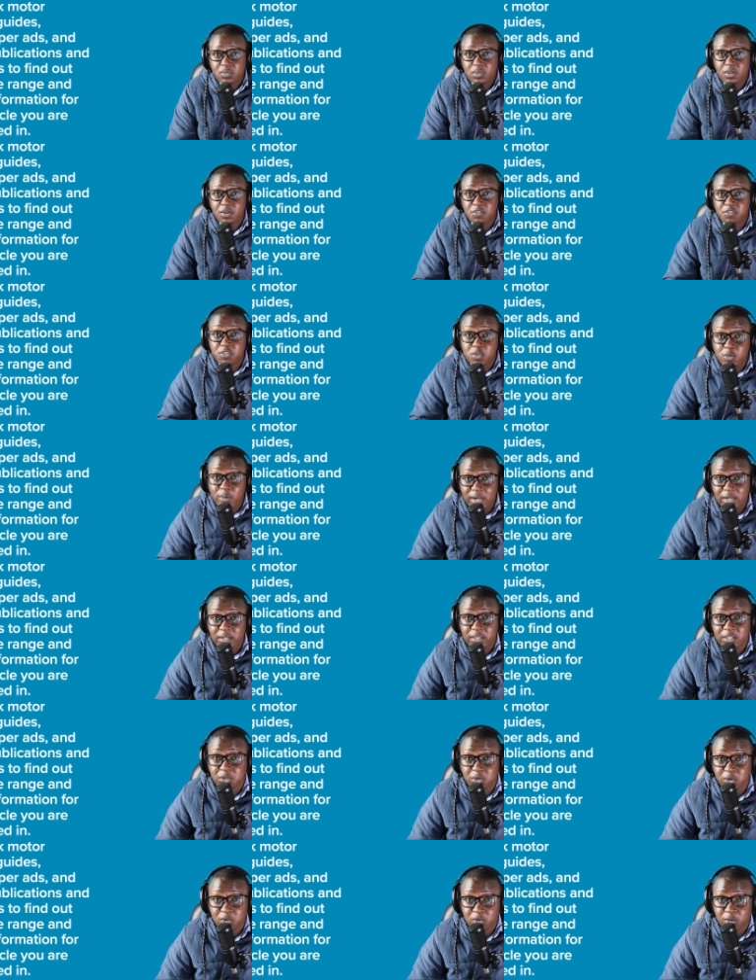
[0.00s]
fuel
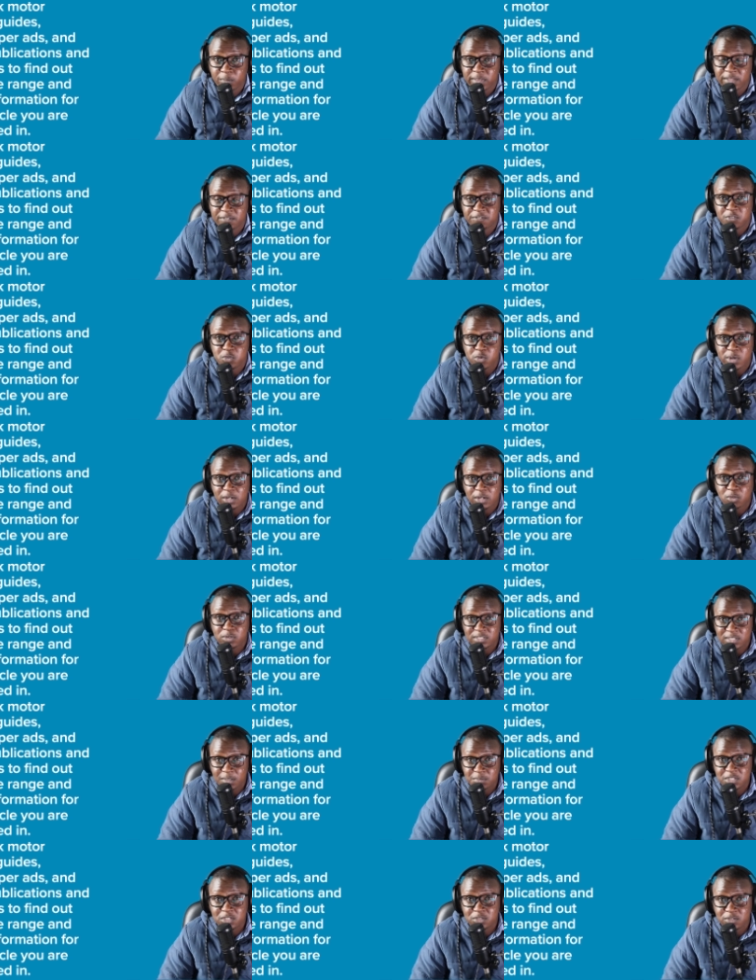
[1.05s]
economy, the fuel
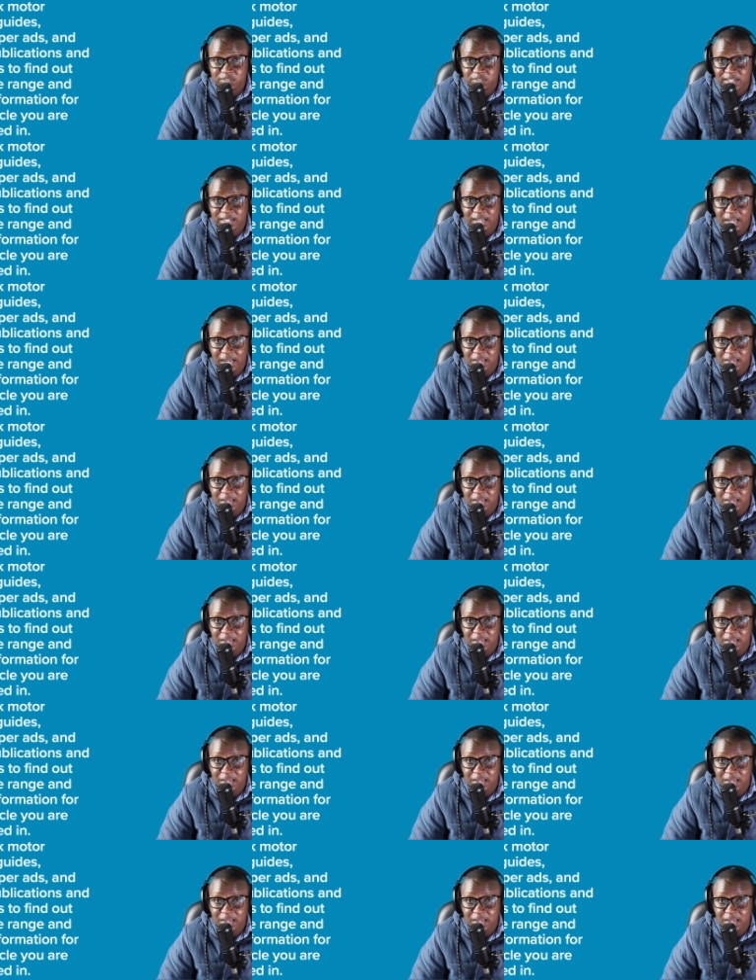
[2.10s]
consumption of the car.